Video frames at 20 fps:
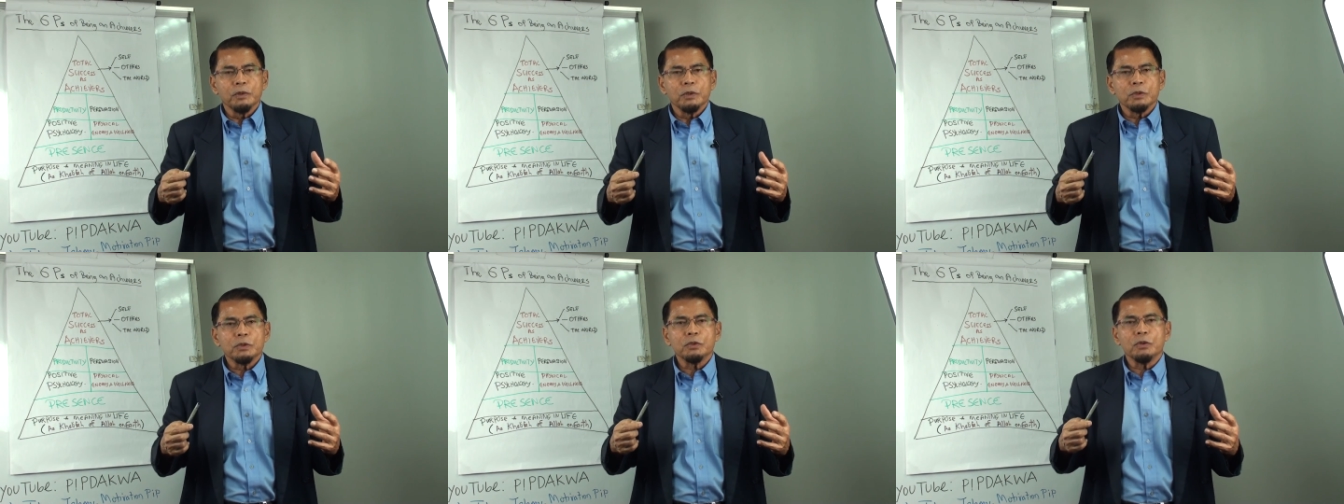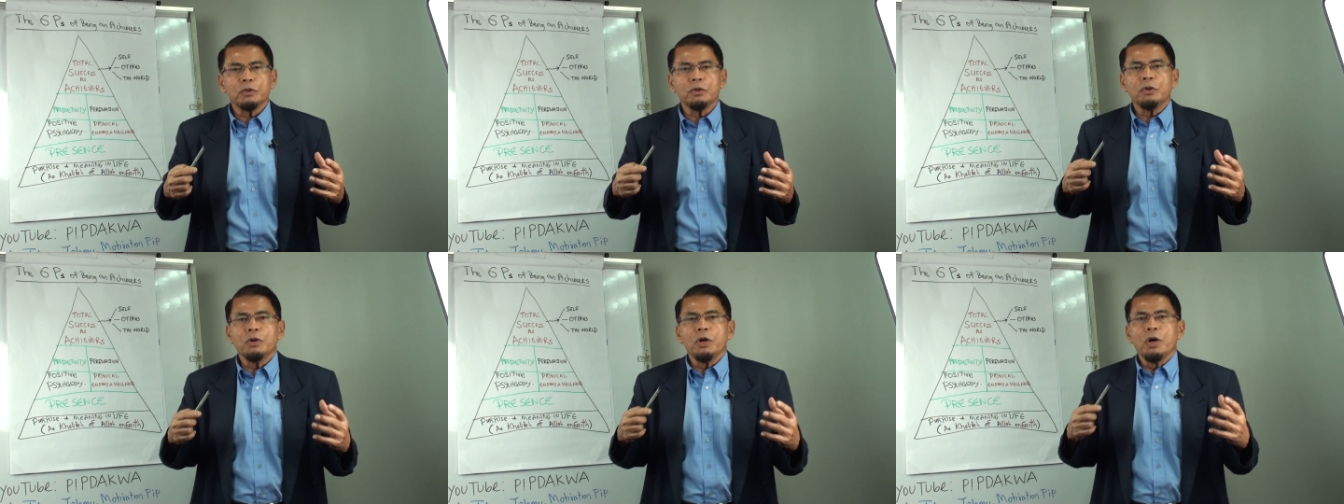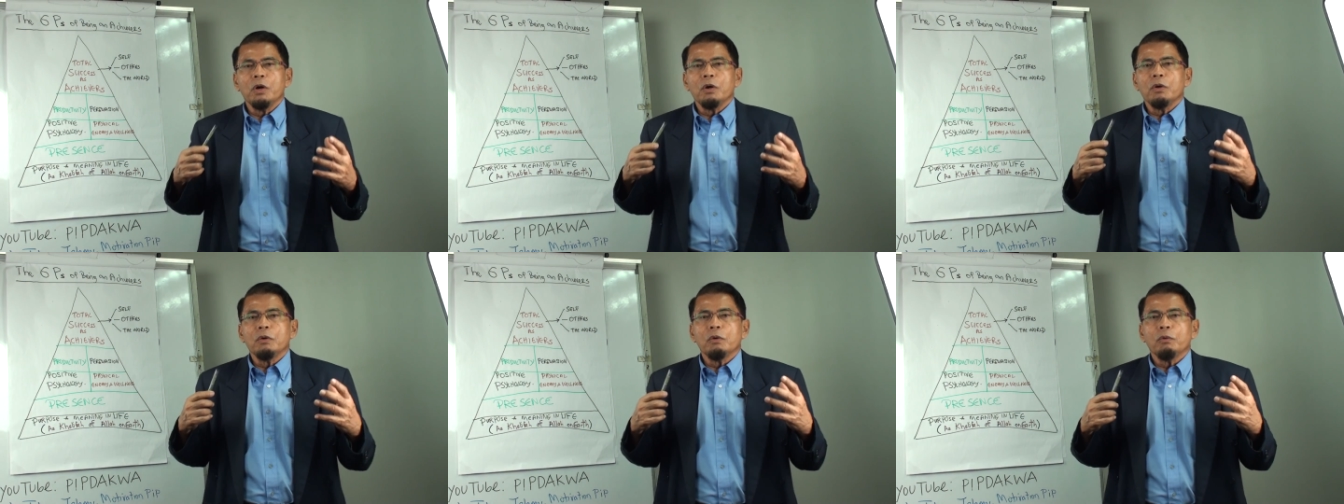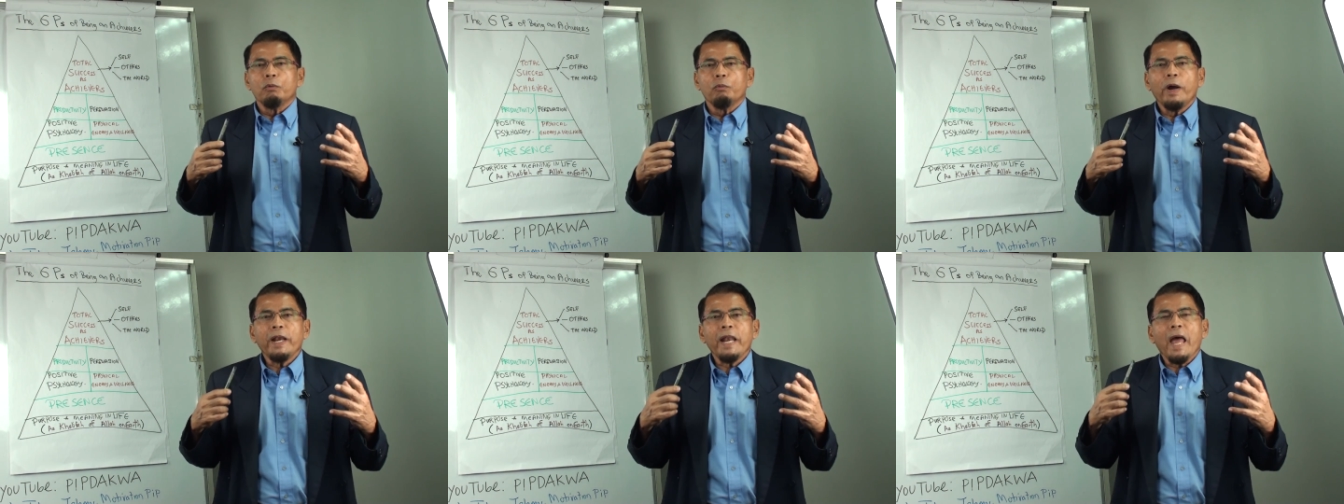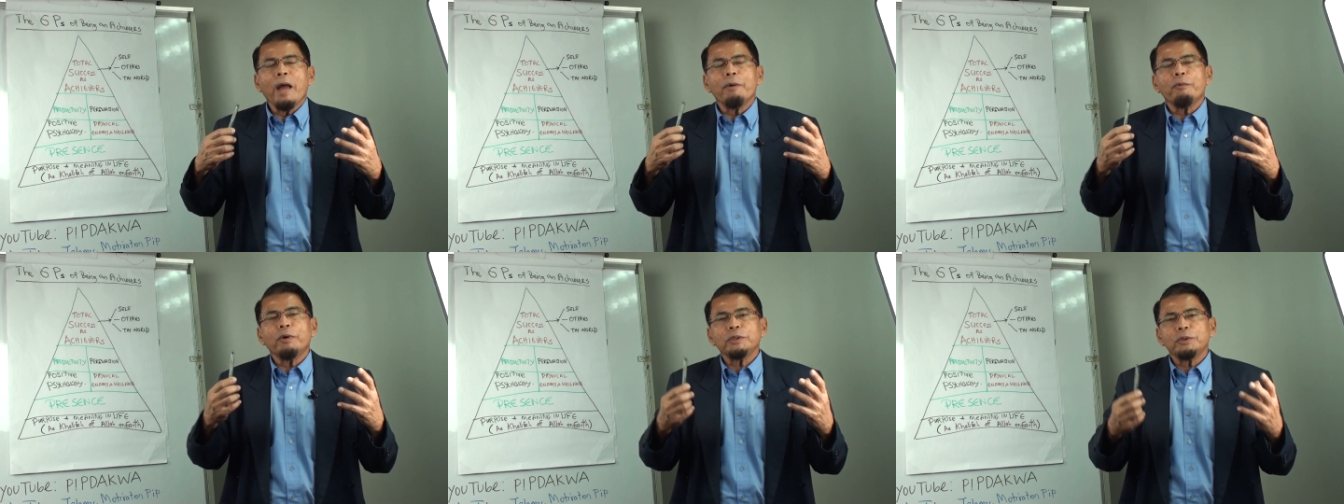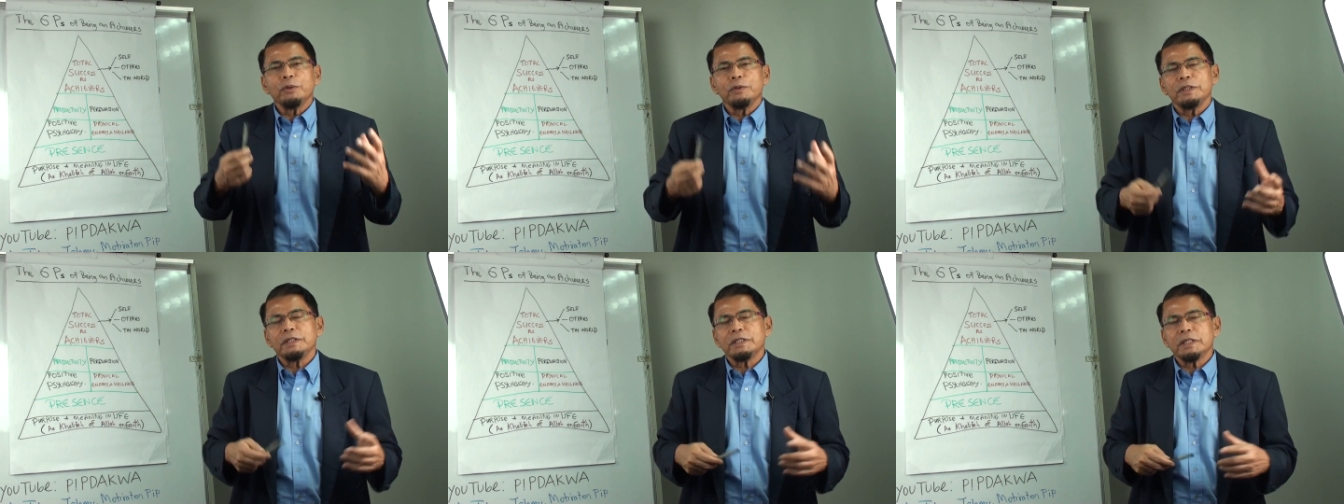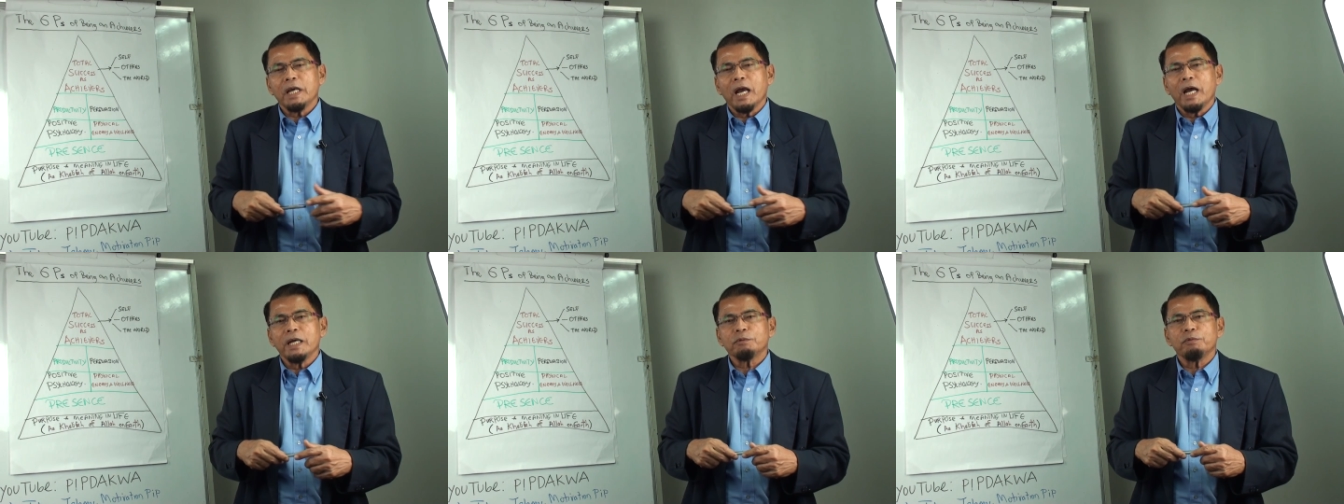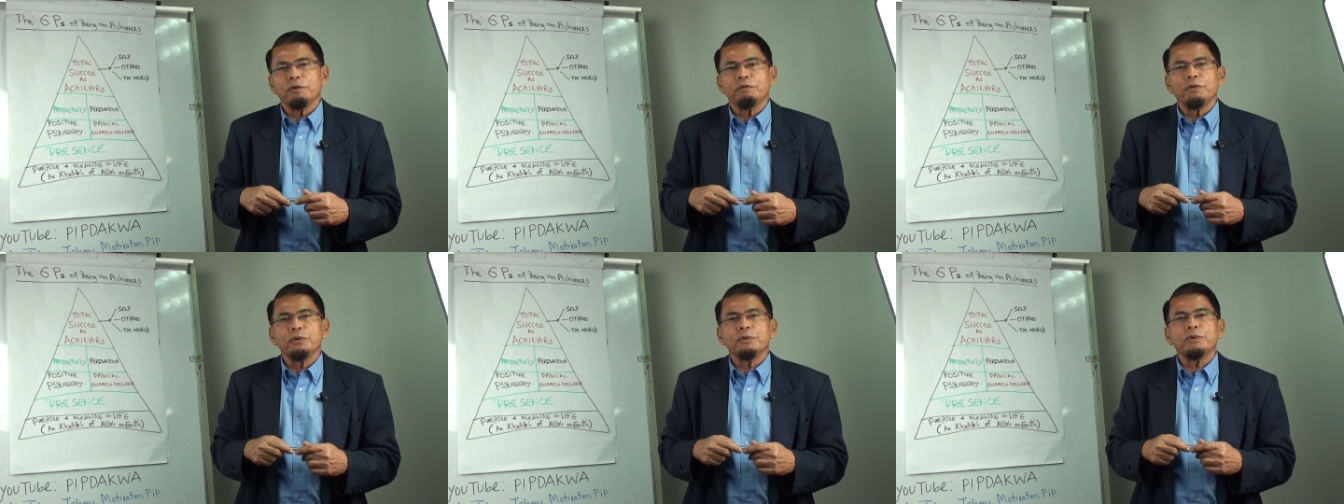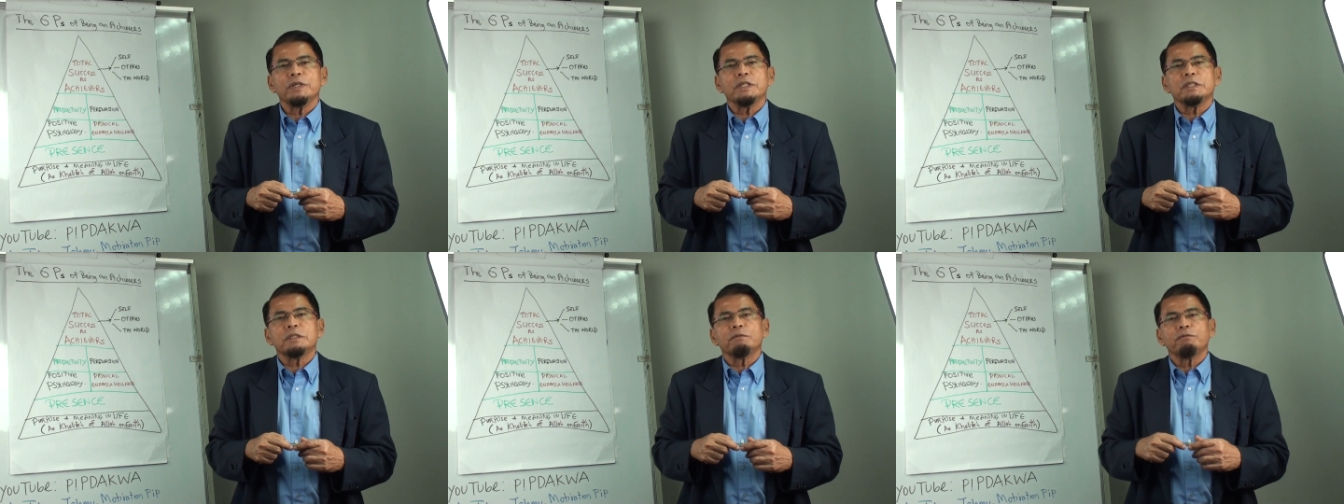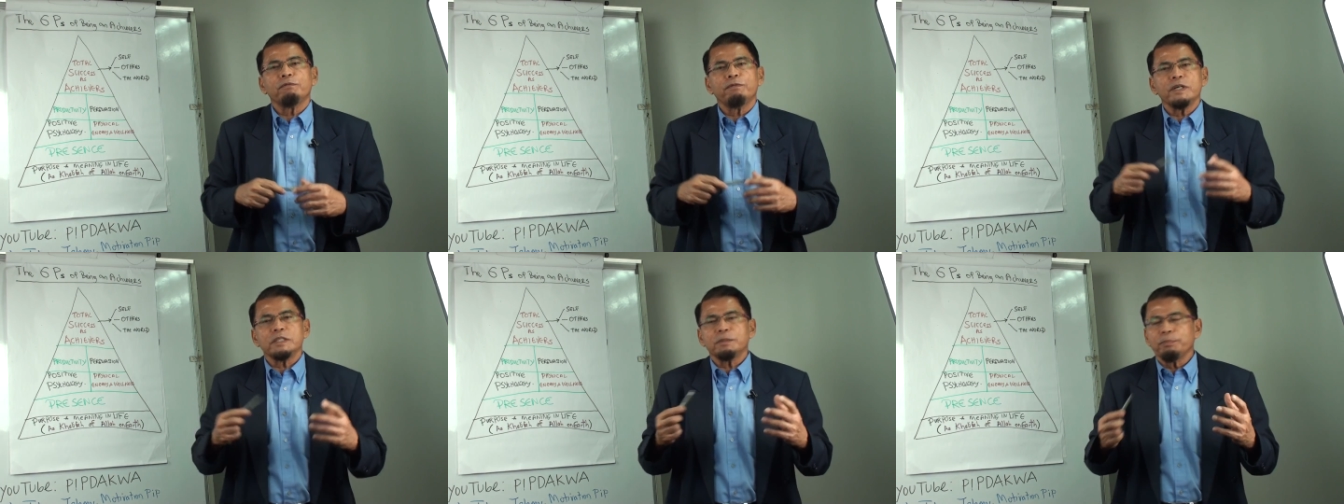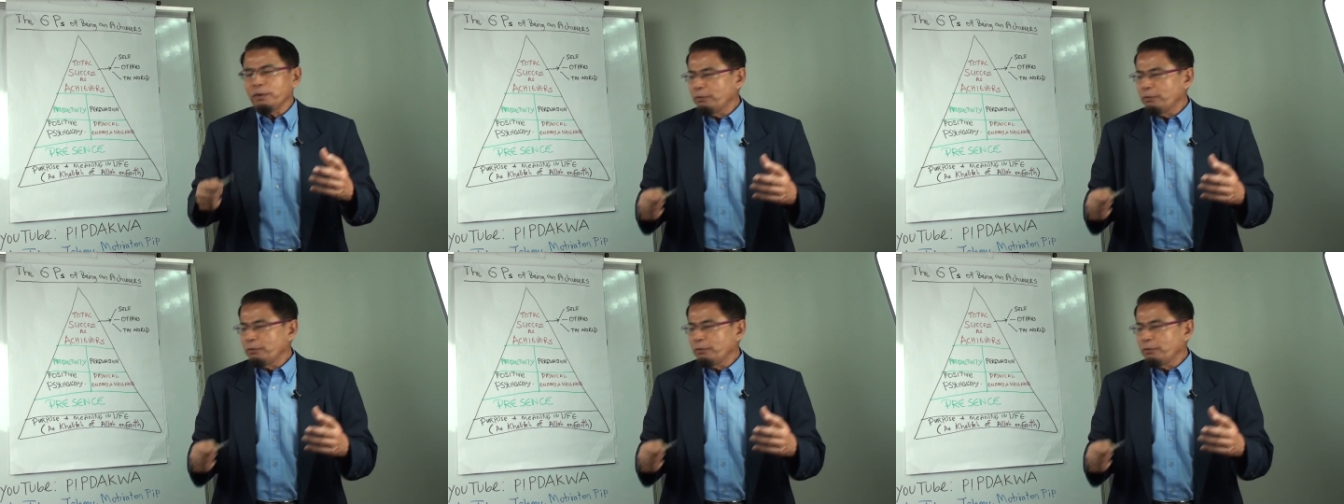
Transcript: So what I want to discuss with you is first,